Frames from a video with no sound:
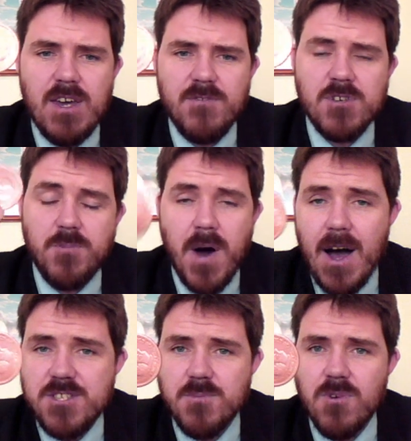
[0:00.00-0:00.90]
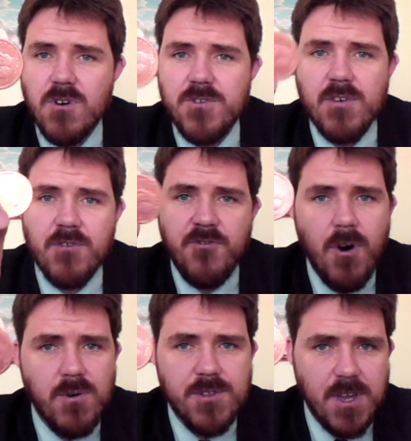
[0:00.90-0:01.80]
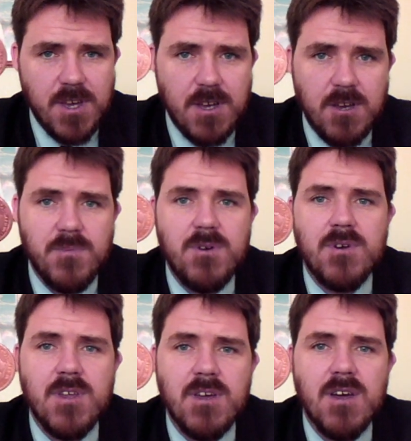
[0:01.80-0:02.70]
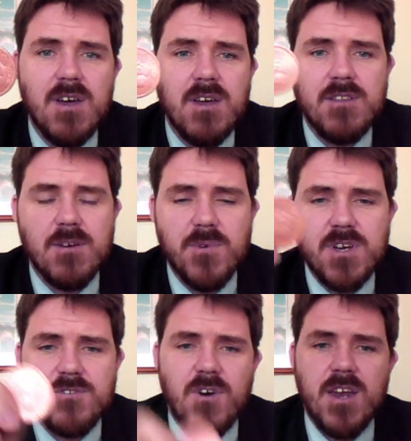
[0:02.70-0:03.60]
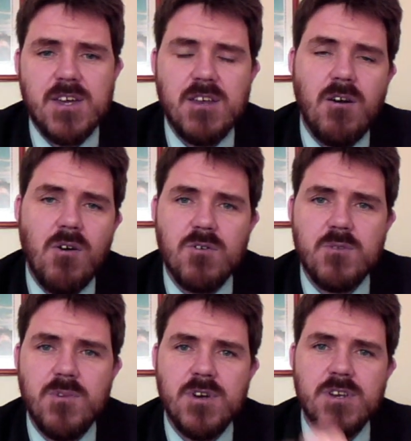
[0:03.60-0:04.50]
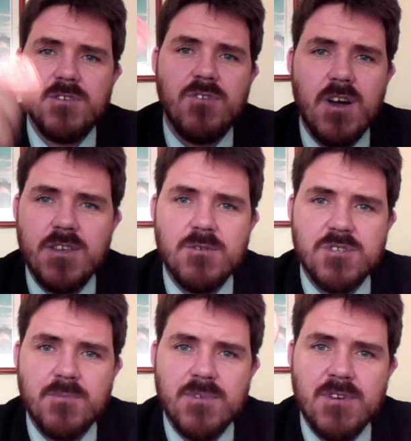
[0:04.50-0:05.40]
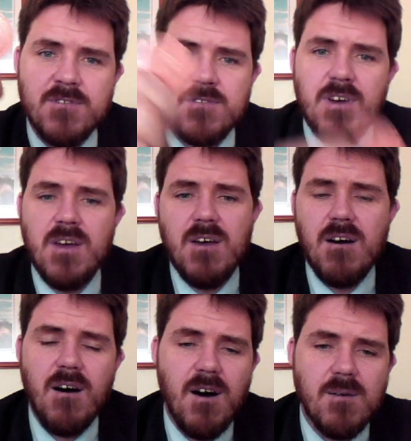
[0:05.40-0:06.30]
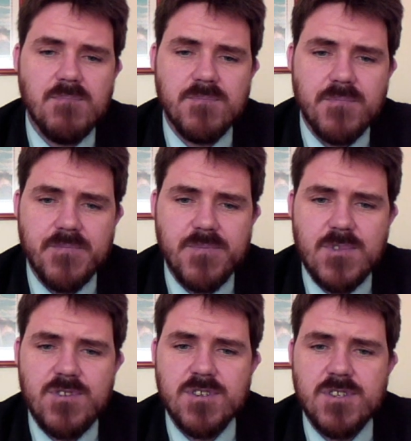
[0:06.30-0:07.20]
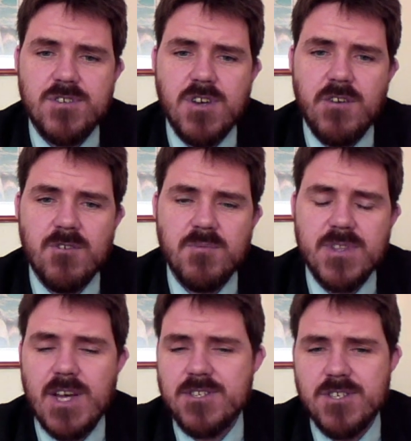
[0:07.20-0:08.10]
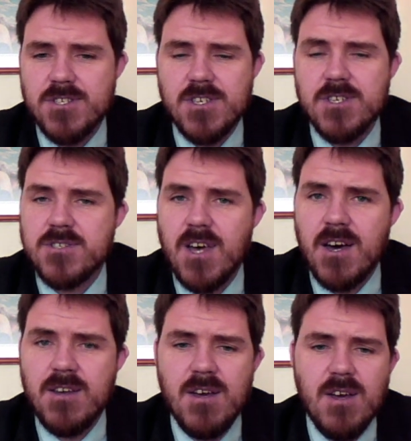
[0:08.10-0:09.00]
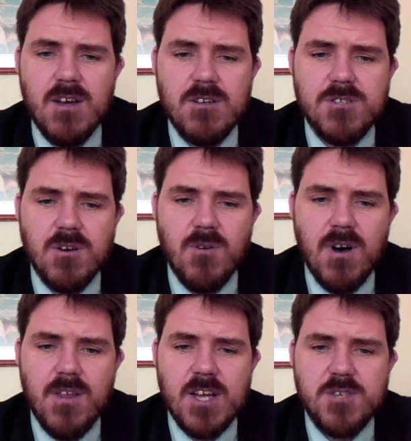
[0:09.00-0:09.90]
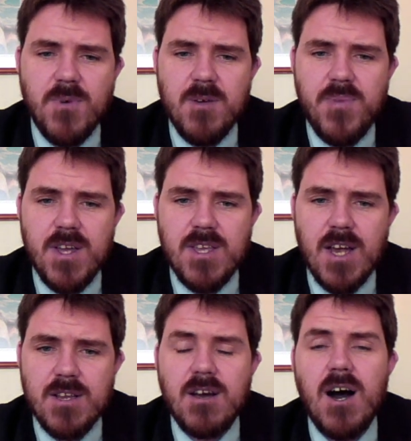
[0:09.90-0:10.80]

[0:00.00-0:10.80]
if it's possible, if you have a forward-thinking community, that we could try to get our own community to try to use some of these. just in general, but that's just an aside. So that's my opinion on